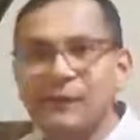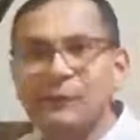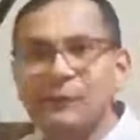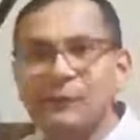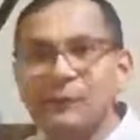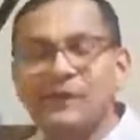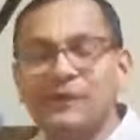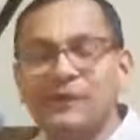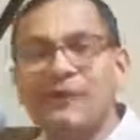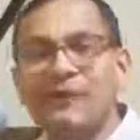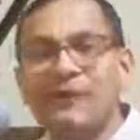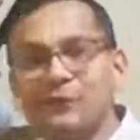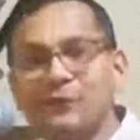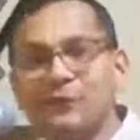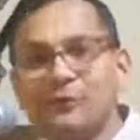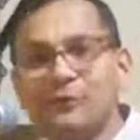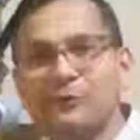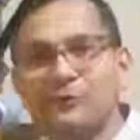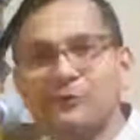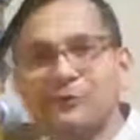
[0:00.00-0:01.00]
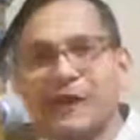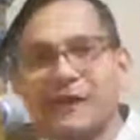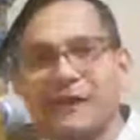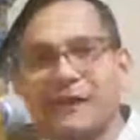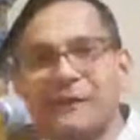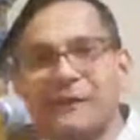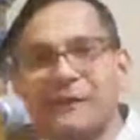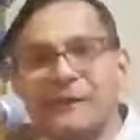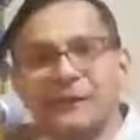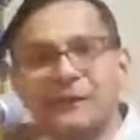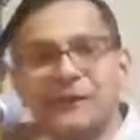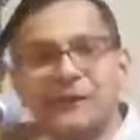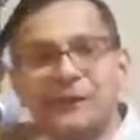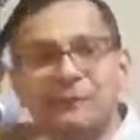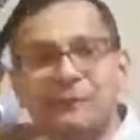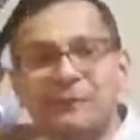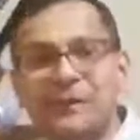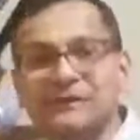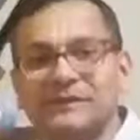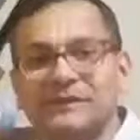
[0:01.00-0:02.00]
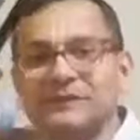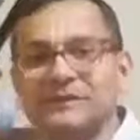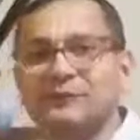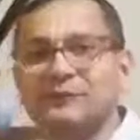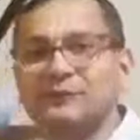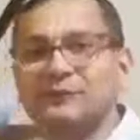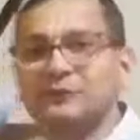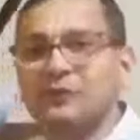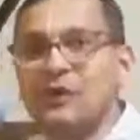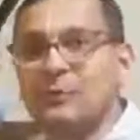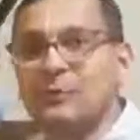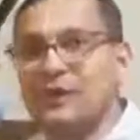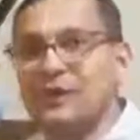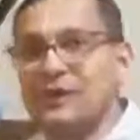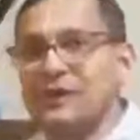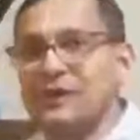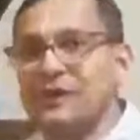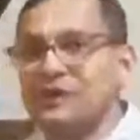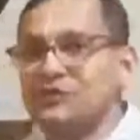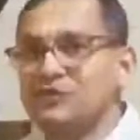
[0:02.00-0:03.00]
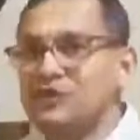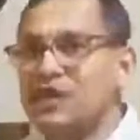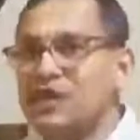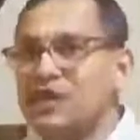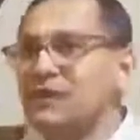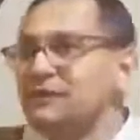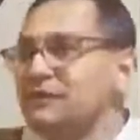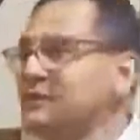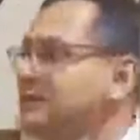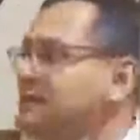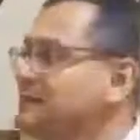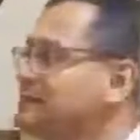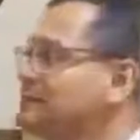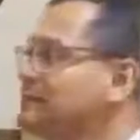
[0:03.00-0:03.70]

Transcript: We didn't have to go through, like, Bhakti Swami